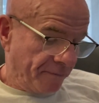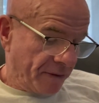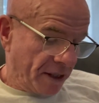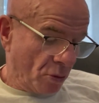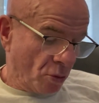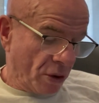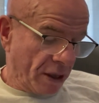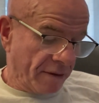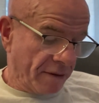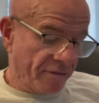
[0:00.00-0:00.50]

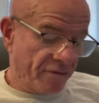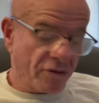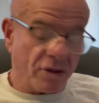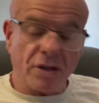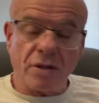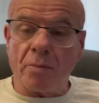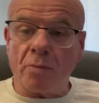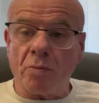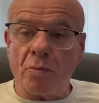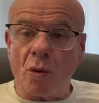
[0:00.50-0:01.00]
with
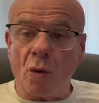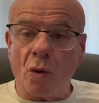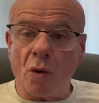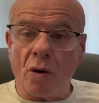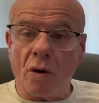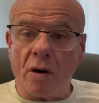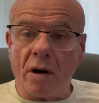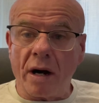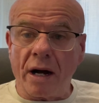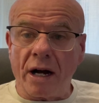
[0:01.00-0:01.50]
some
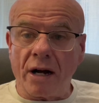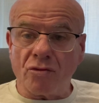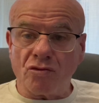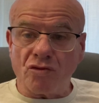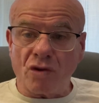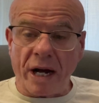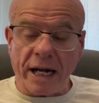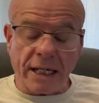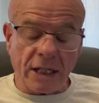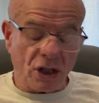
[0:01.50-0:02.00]
more uh,
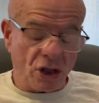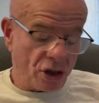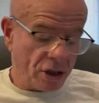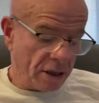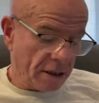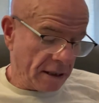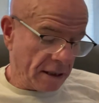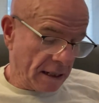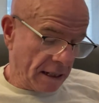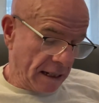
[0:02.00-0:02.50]
range,
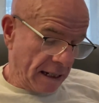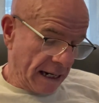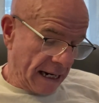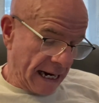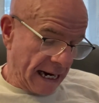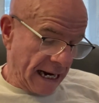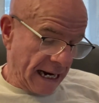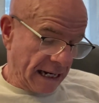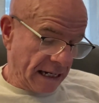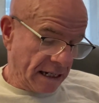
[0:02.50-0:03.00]

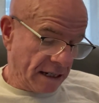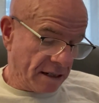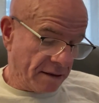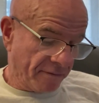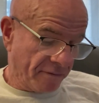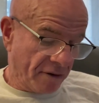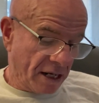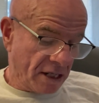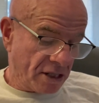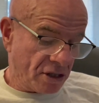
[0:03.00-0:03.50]
and
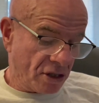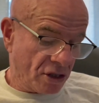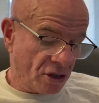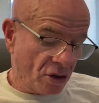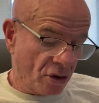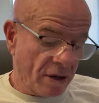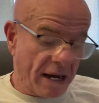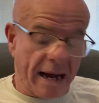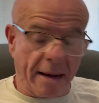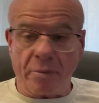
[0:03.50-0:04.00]
there's
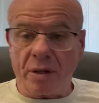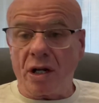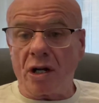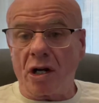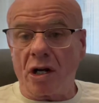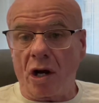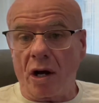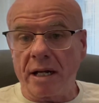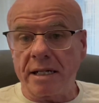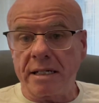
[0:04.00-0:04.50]
new ambient
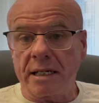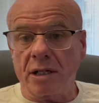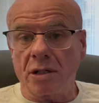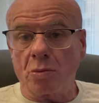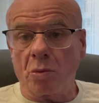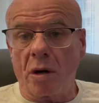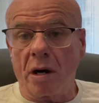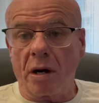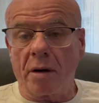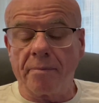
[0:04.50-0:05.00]
lighting as
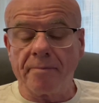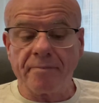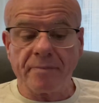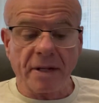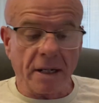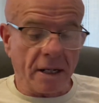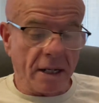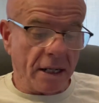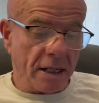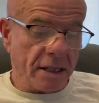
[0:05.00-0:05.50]
well.
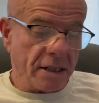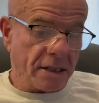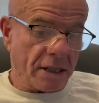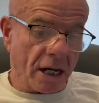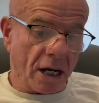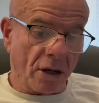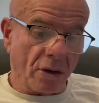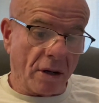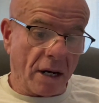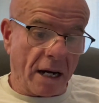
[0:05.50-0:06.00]

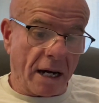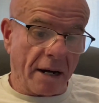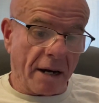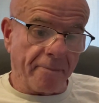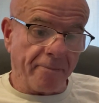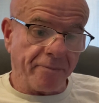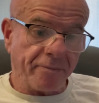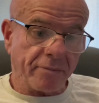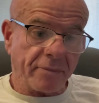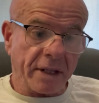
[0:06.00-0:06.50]
So
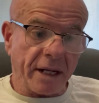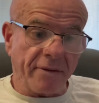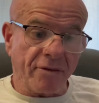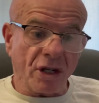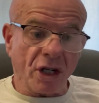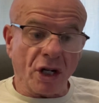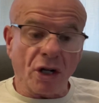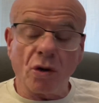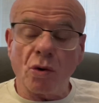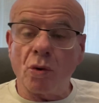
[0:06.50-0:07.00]
um, if you're
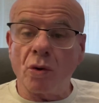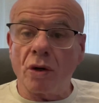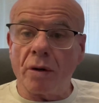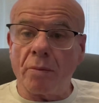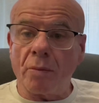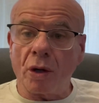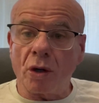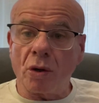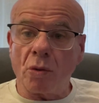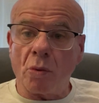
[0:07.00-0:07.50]
going to order a
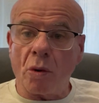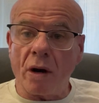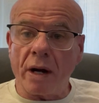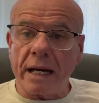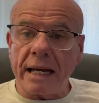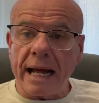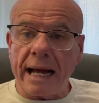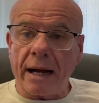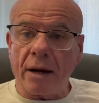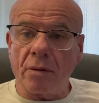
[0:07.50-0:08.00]
Model Y
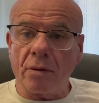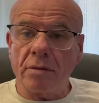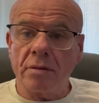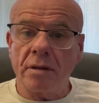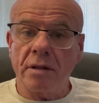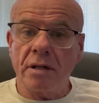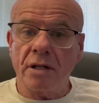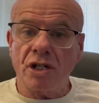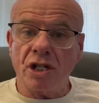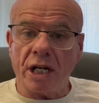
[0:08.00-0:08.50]
now,
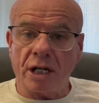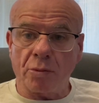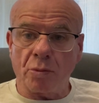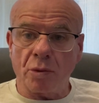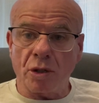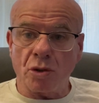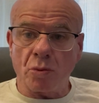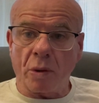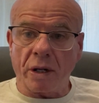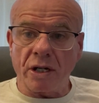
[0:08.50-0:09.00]
check
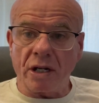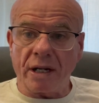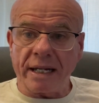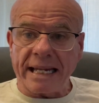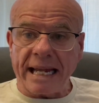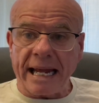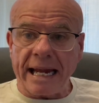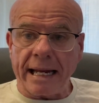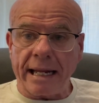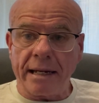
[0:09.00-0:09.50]
which one you're
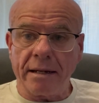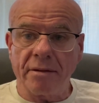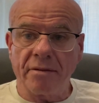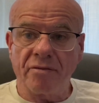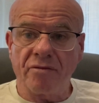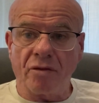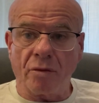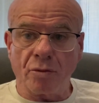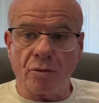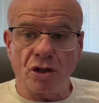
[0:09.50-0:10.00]
getting
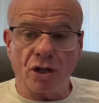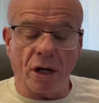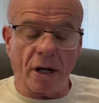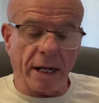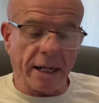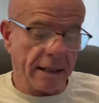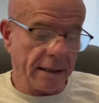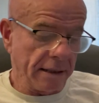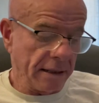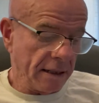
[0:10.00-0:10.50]
from
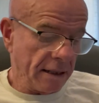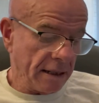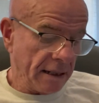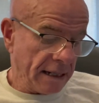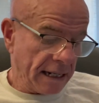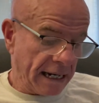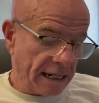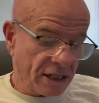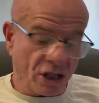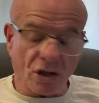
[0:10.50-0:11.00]
China.
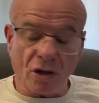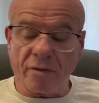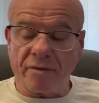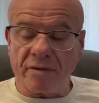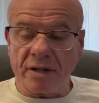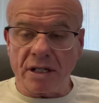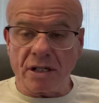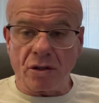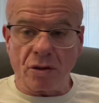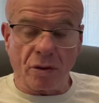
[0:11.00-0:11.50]
Has it got
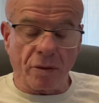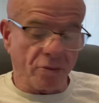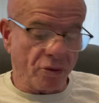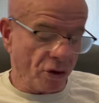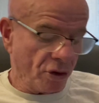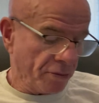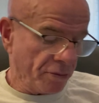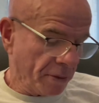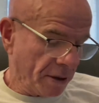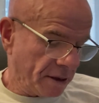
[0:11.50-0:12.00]
these new
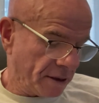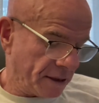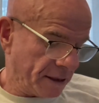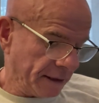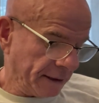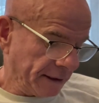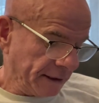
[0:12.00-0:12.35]
improvements?